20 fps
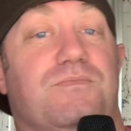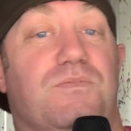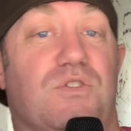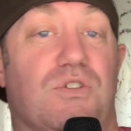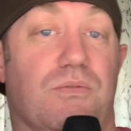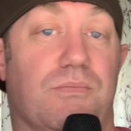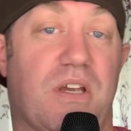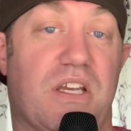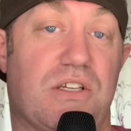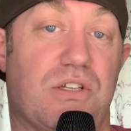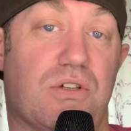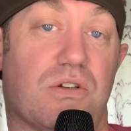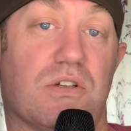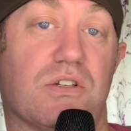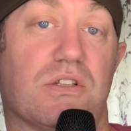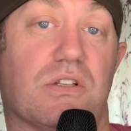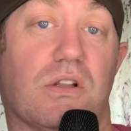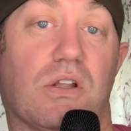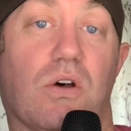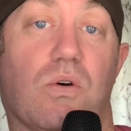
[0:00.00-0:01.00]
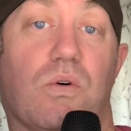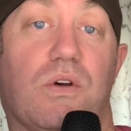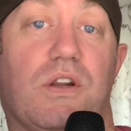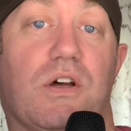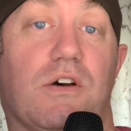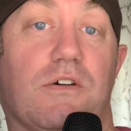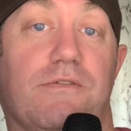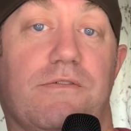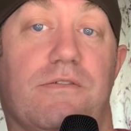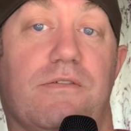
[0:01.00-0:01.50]
So make sure it's low
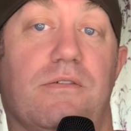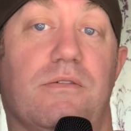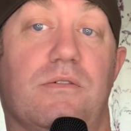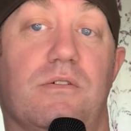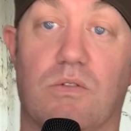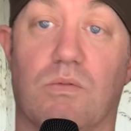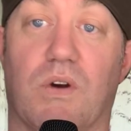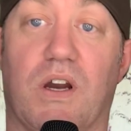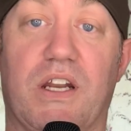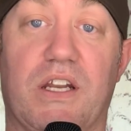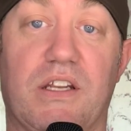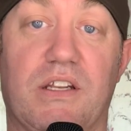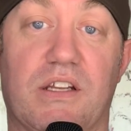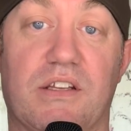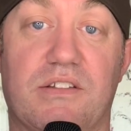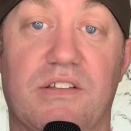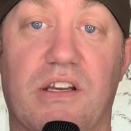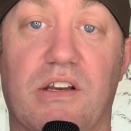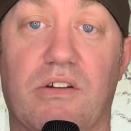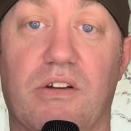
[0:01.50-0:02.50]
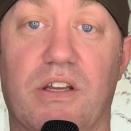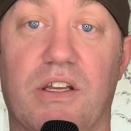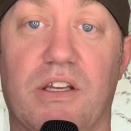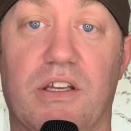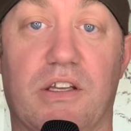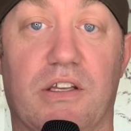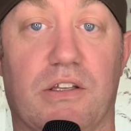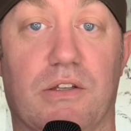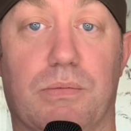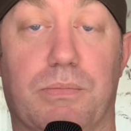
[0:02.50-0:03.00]
enough. Right in this area
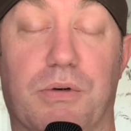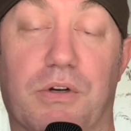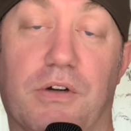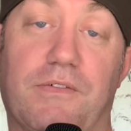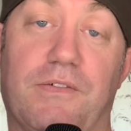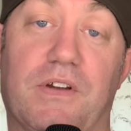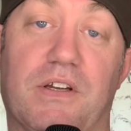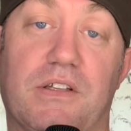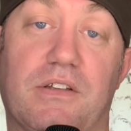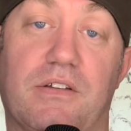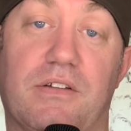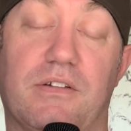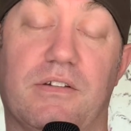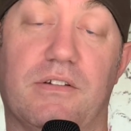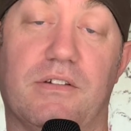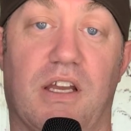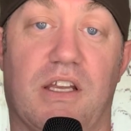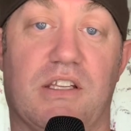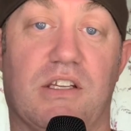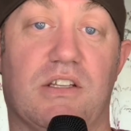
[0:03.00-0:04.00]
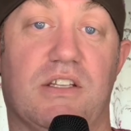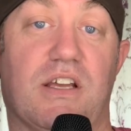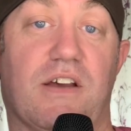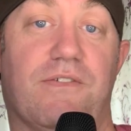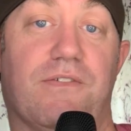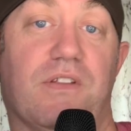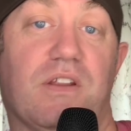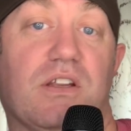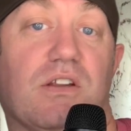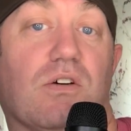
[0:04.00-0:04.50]
is perfect, and you
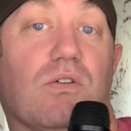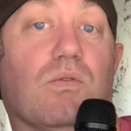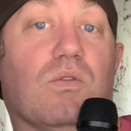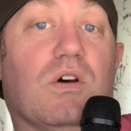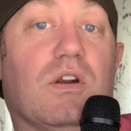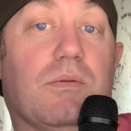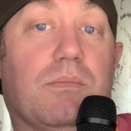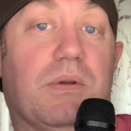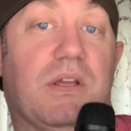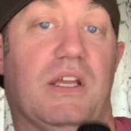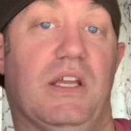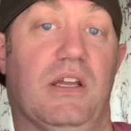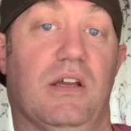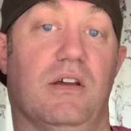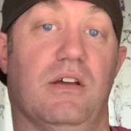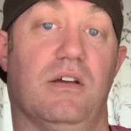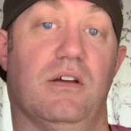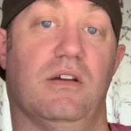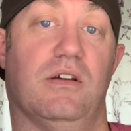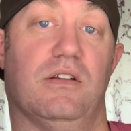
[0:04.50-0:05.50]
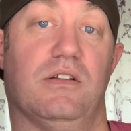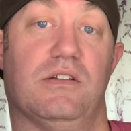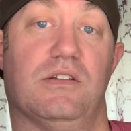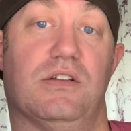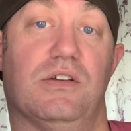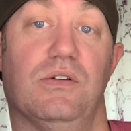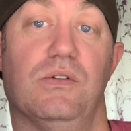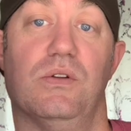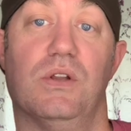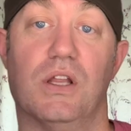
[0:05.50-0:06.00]
definitely don't want to be
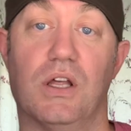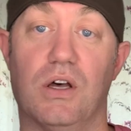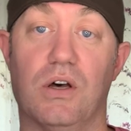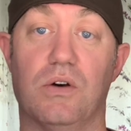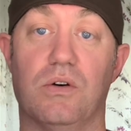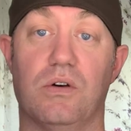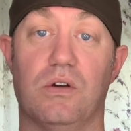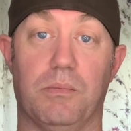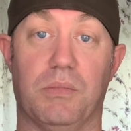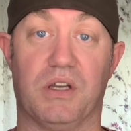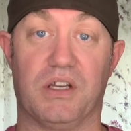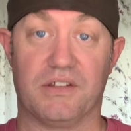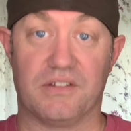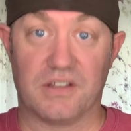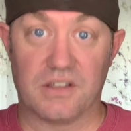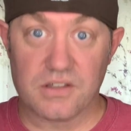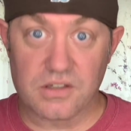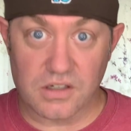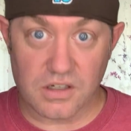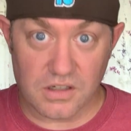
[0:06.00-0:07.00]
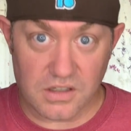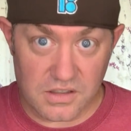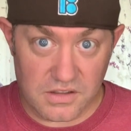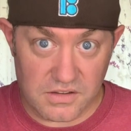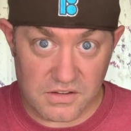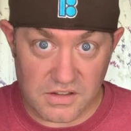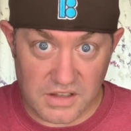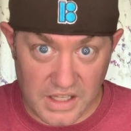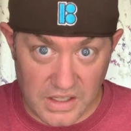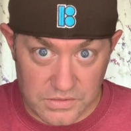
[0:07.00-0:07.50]
too low, because then you're
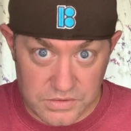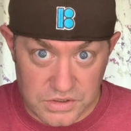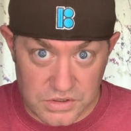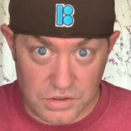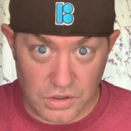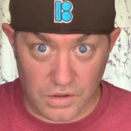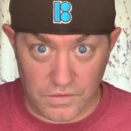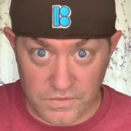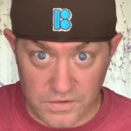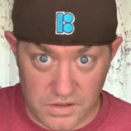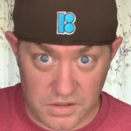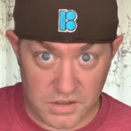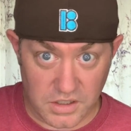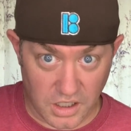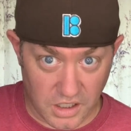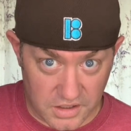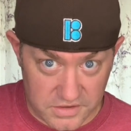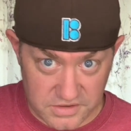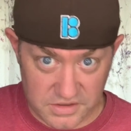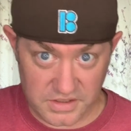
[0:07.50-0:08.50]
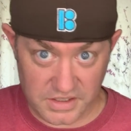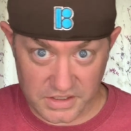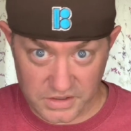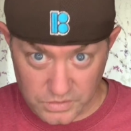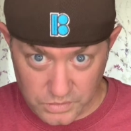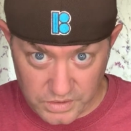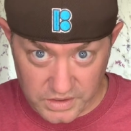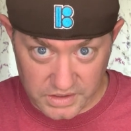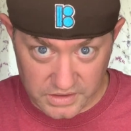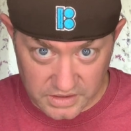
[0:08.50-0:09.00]
slouching over, constantly
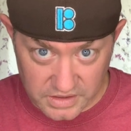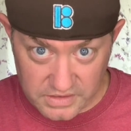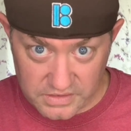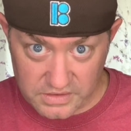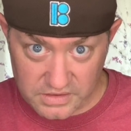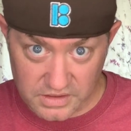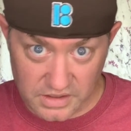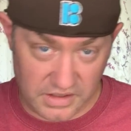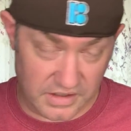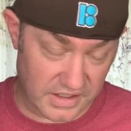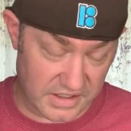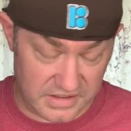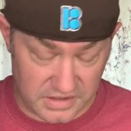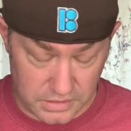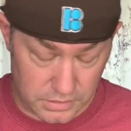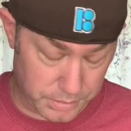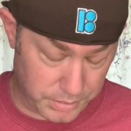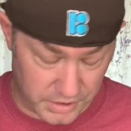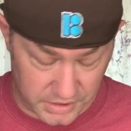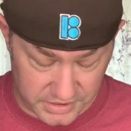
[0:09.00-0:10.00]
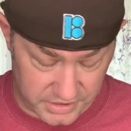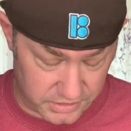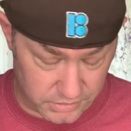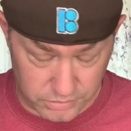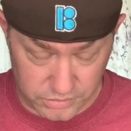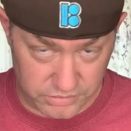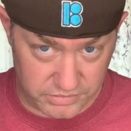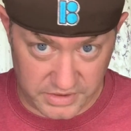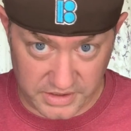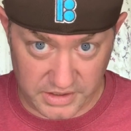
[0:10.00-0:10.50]
doing this, unless it's part of your
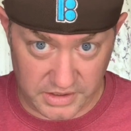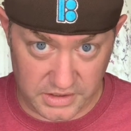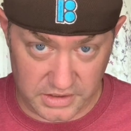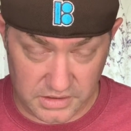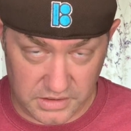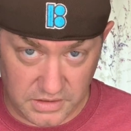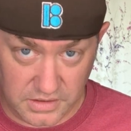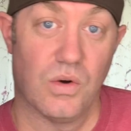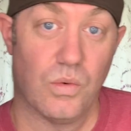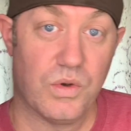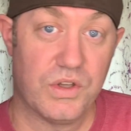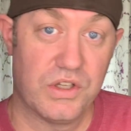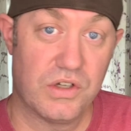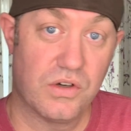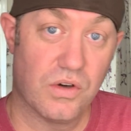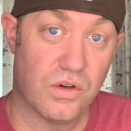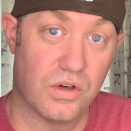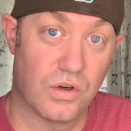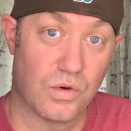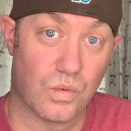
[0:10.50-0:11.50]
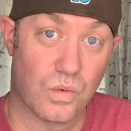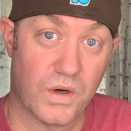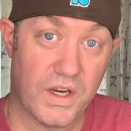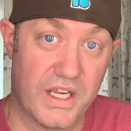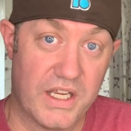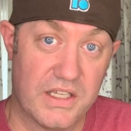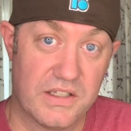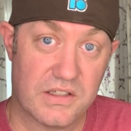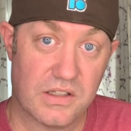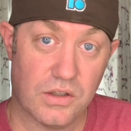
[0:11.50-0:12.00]
routine. When you go to
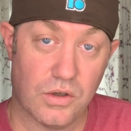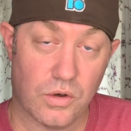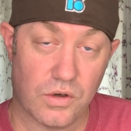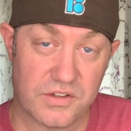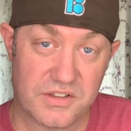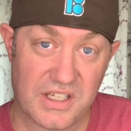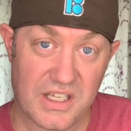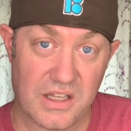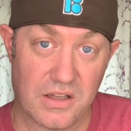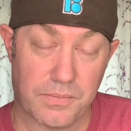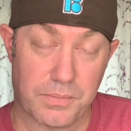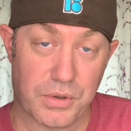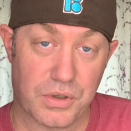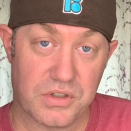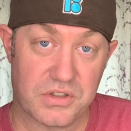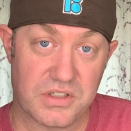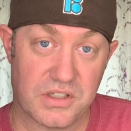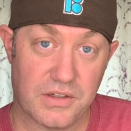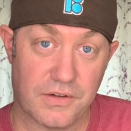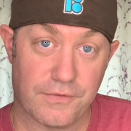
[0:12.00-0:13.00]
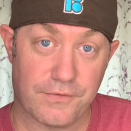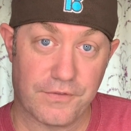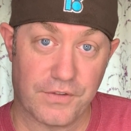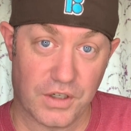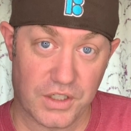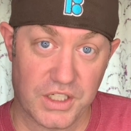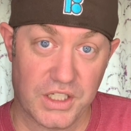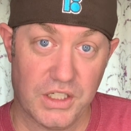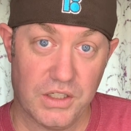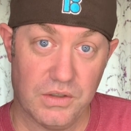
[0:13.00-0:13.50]
raise and lower, say the person in
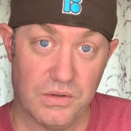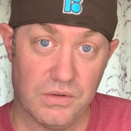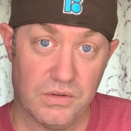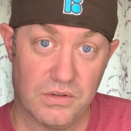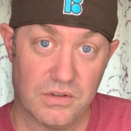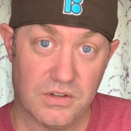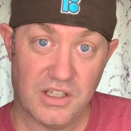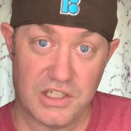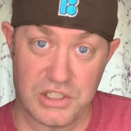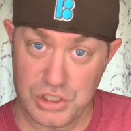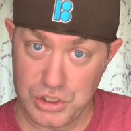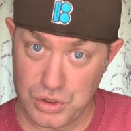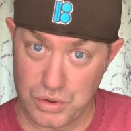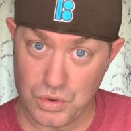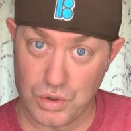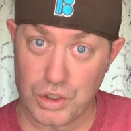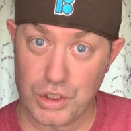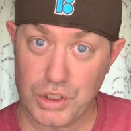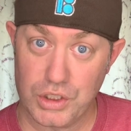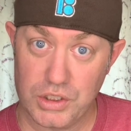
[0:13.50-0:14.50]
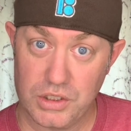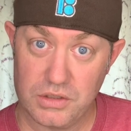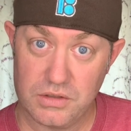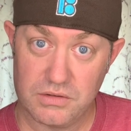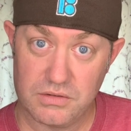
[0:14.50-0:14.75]
front of you is shorter,